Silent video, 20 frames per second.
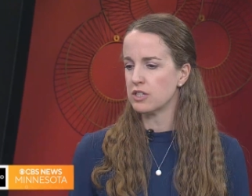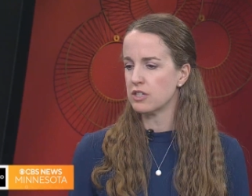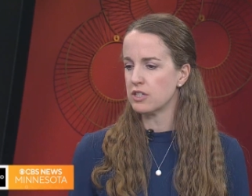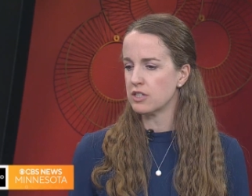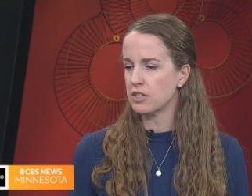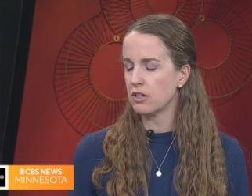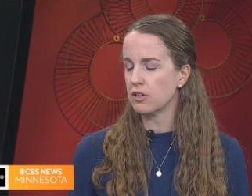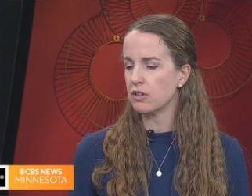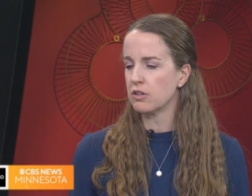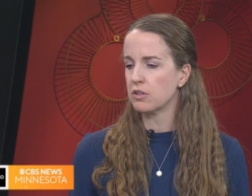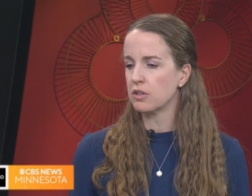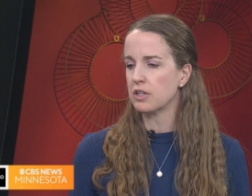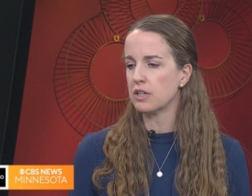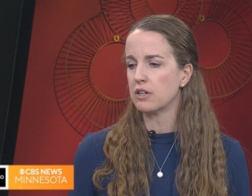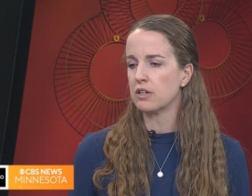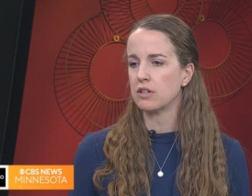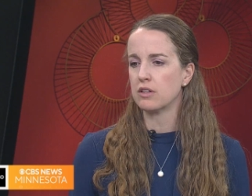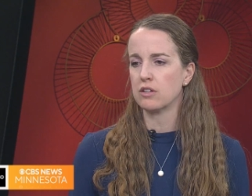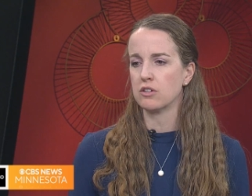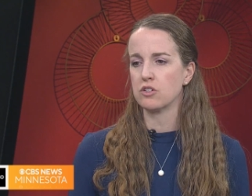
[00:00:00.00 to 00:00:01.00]
start
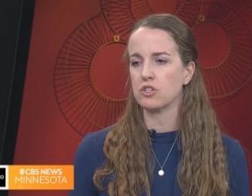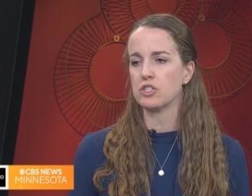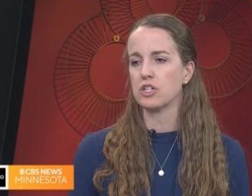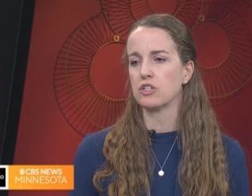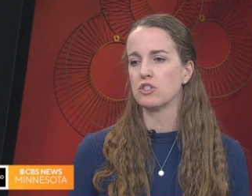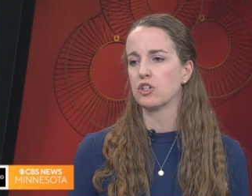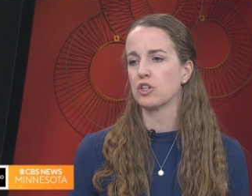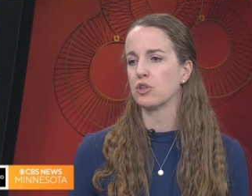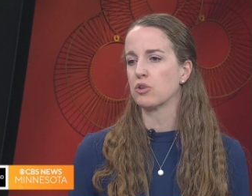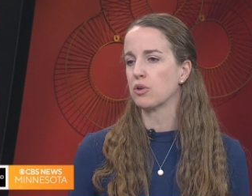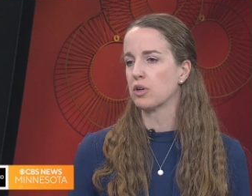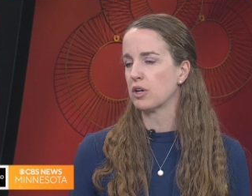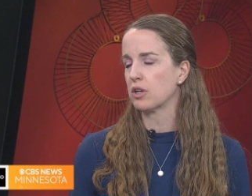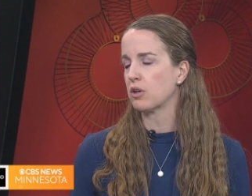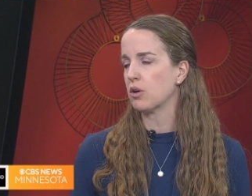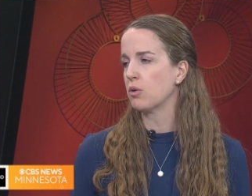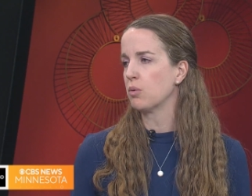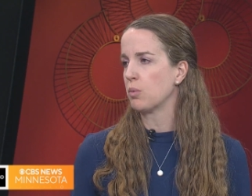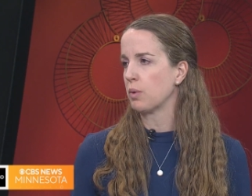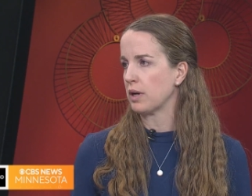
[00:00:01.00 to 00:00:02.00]
earlier. And there's such a
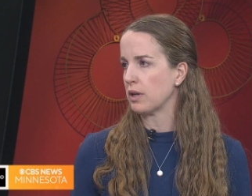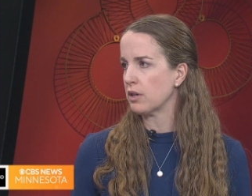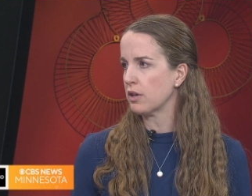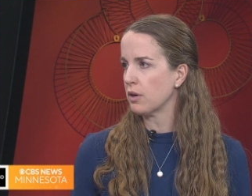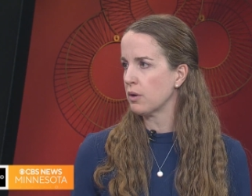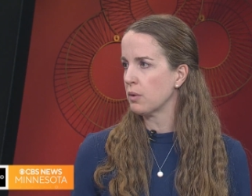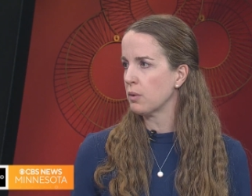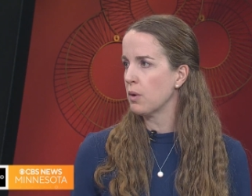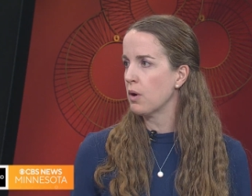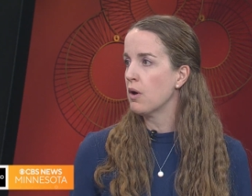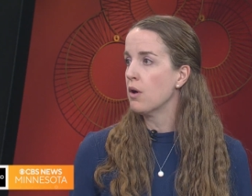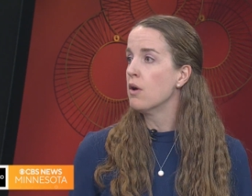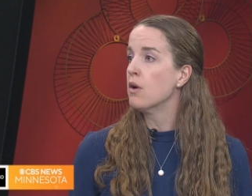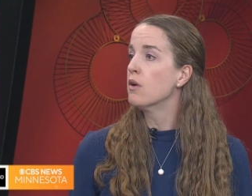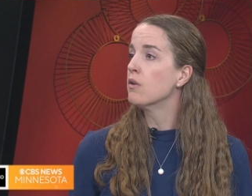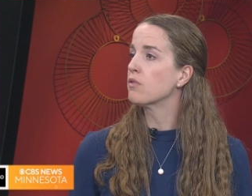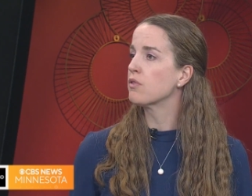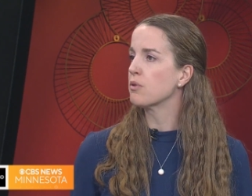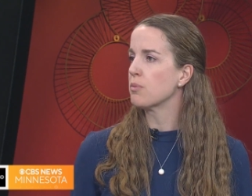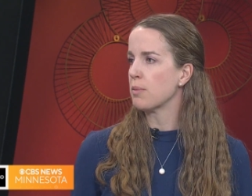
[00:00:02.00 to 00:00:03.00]
critical window
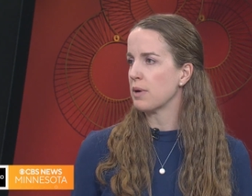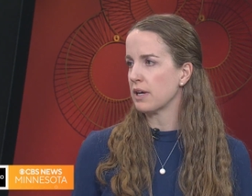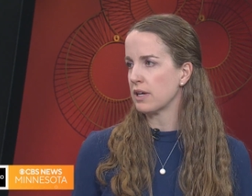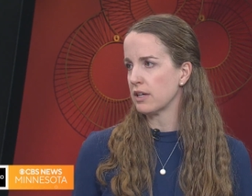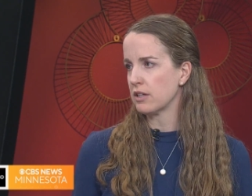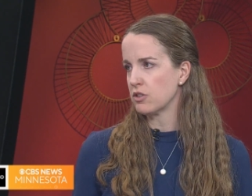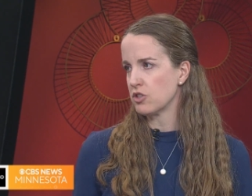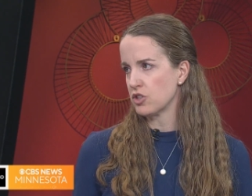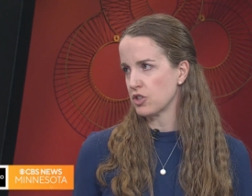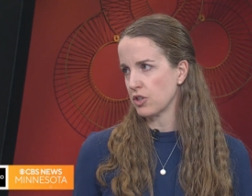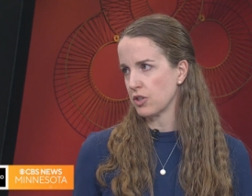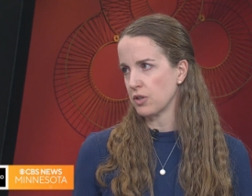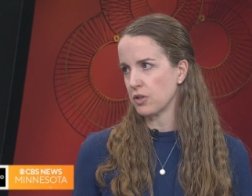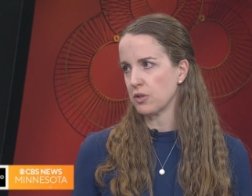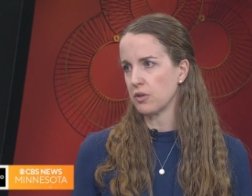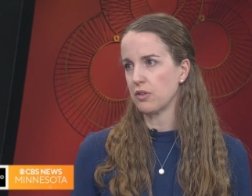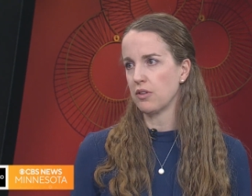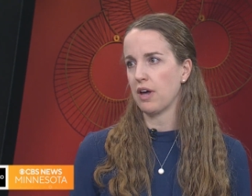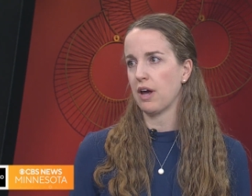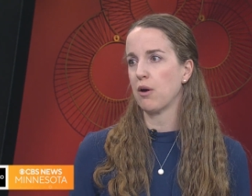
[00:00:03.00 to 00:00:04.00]
for making
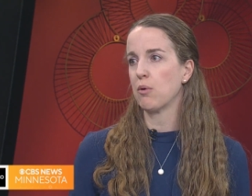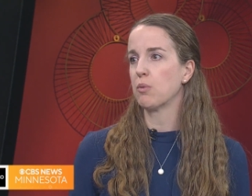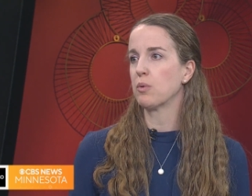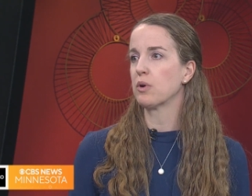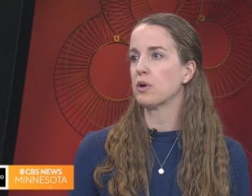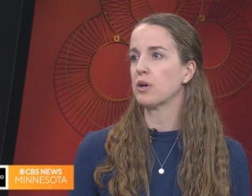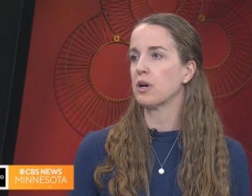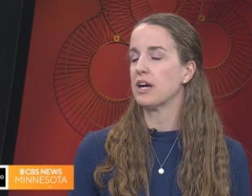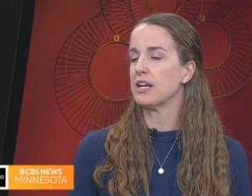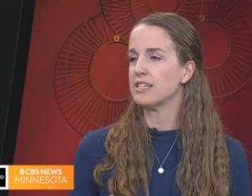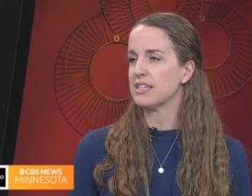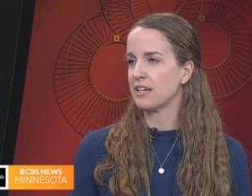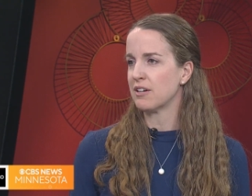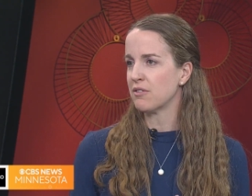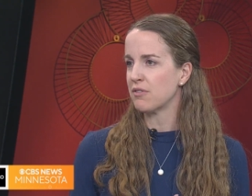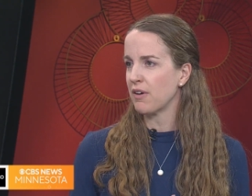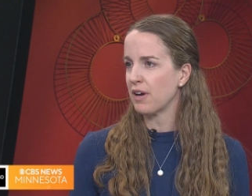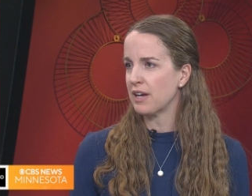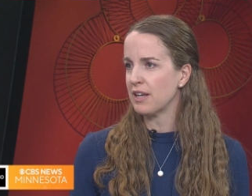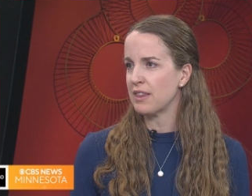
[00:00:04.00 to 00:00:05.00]
sure that we're
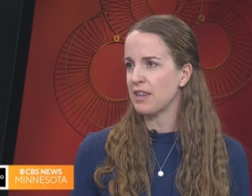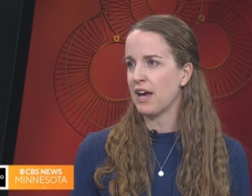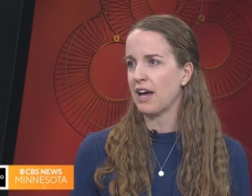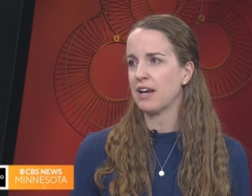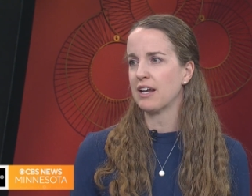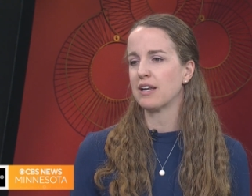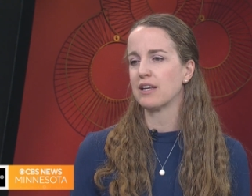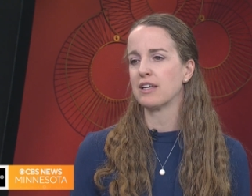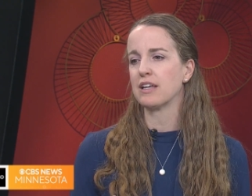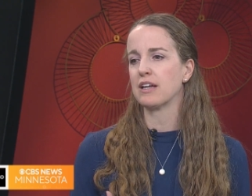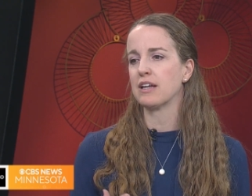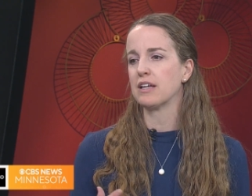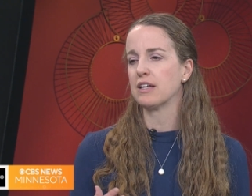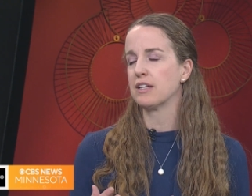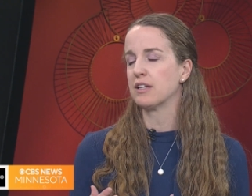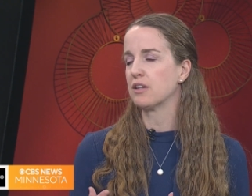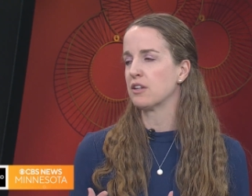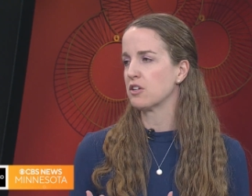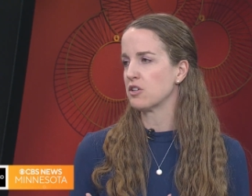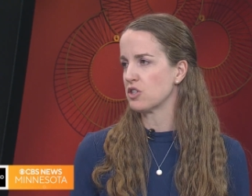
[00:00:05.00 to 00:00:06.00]
identifying that and
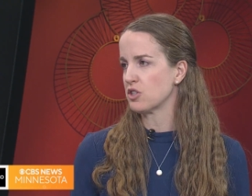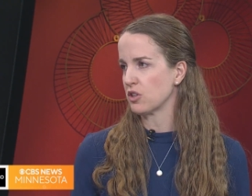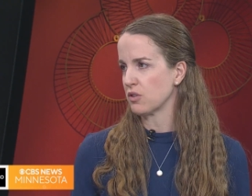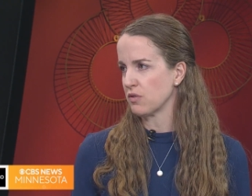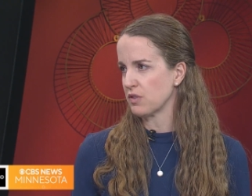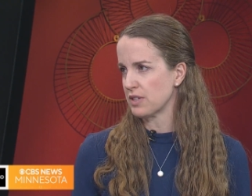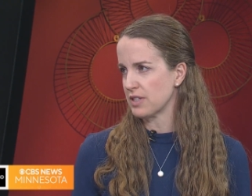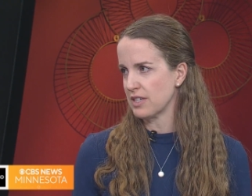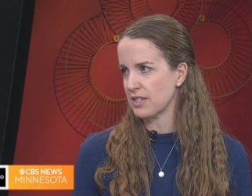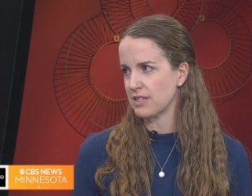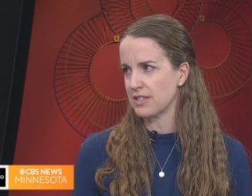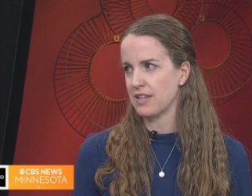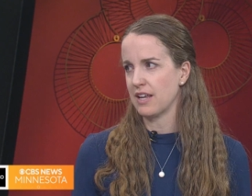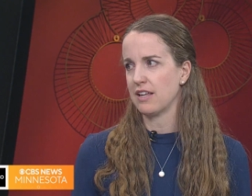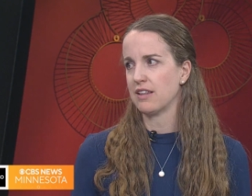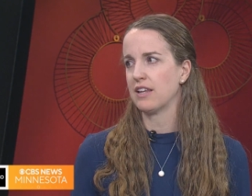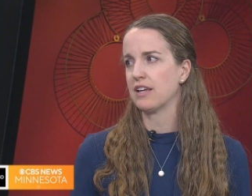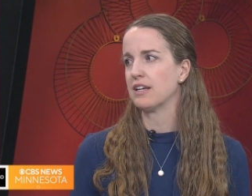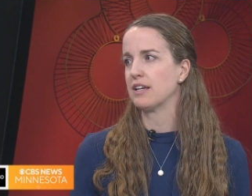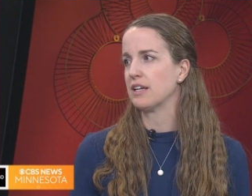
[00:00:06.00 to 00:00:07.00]
getting the services
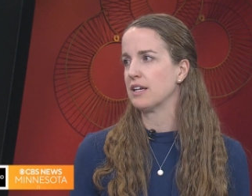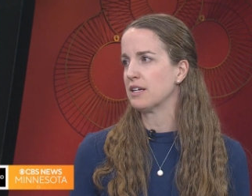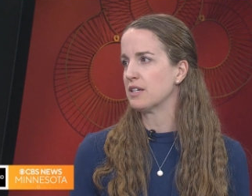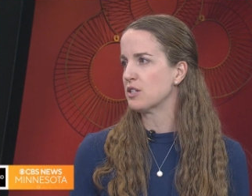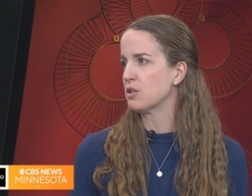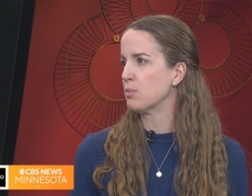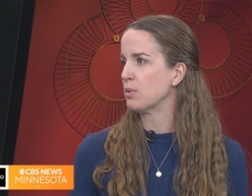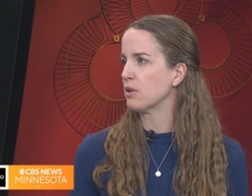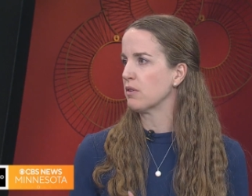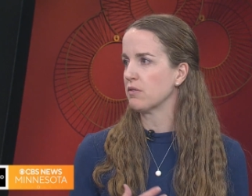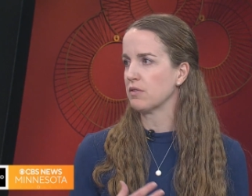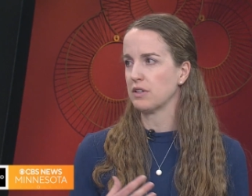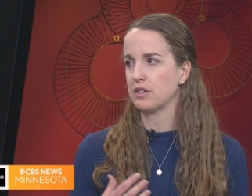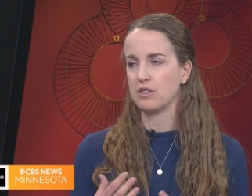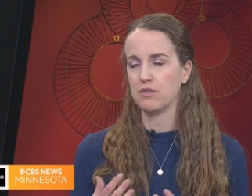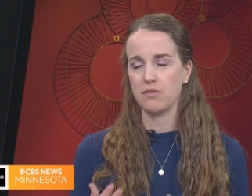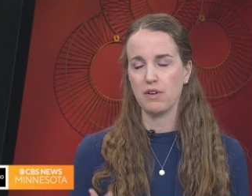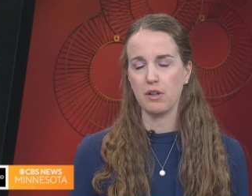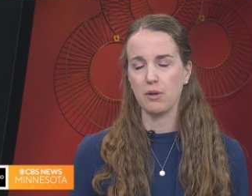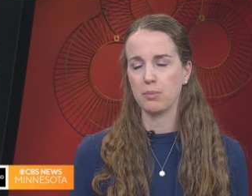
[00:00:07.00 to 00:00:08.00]
that they need to be able to
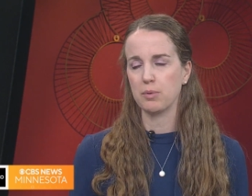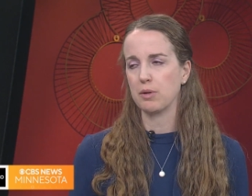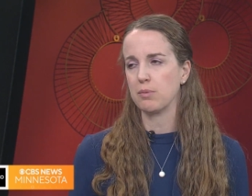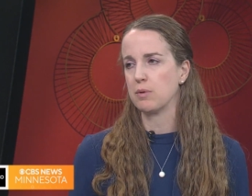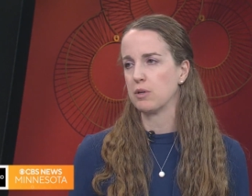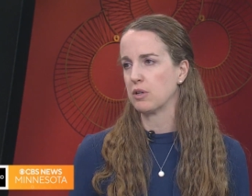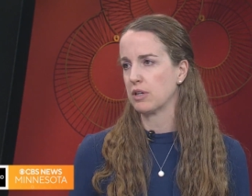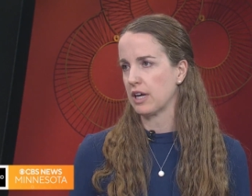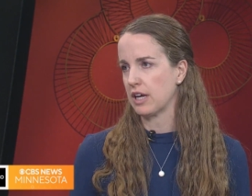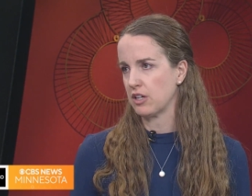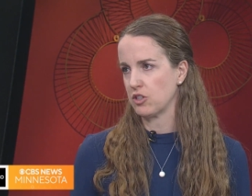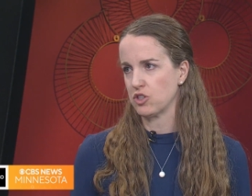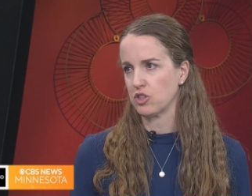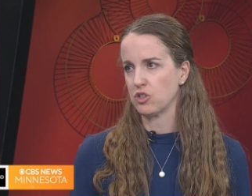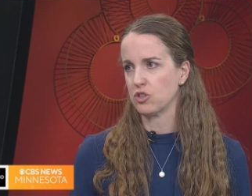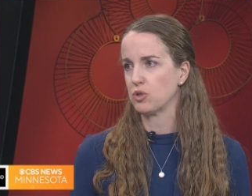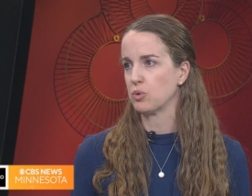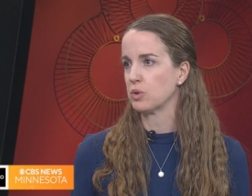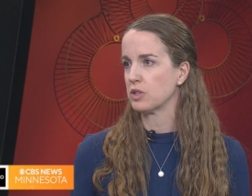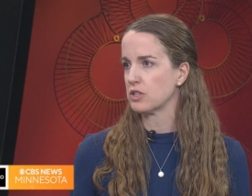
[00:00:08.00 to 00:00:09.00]
develop
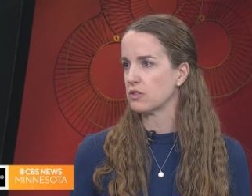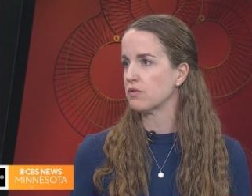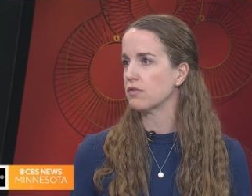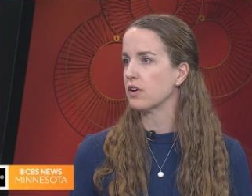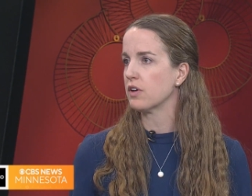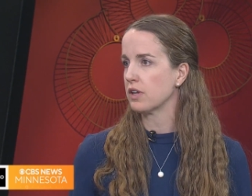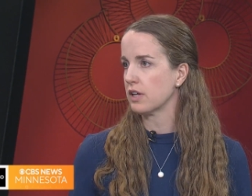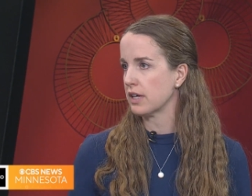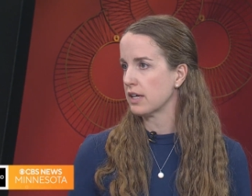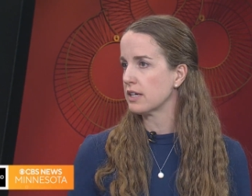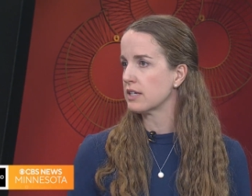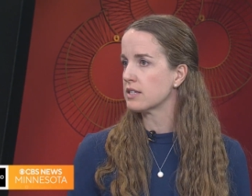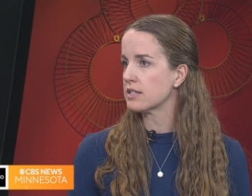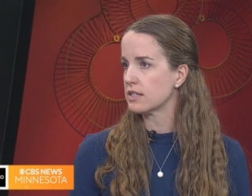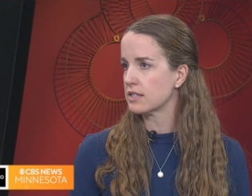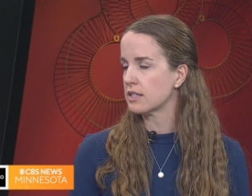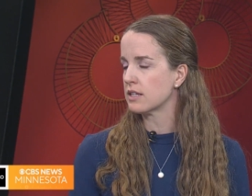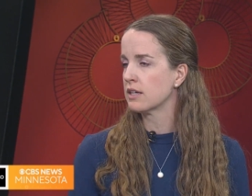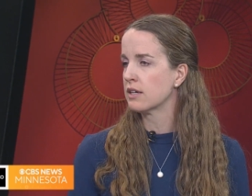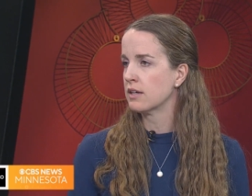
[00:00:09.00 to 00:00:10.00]
communication to its fullest.
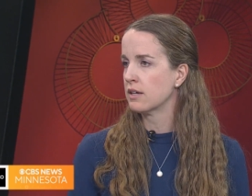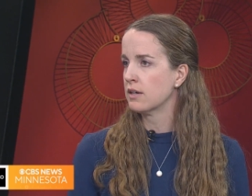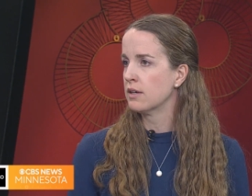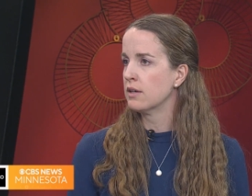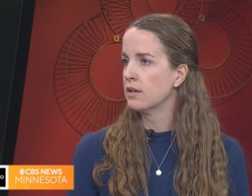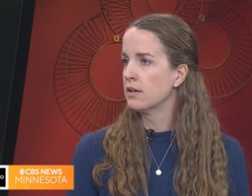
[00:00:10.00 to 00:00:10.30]
I see. Uh,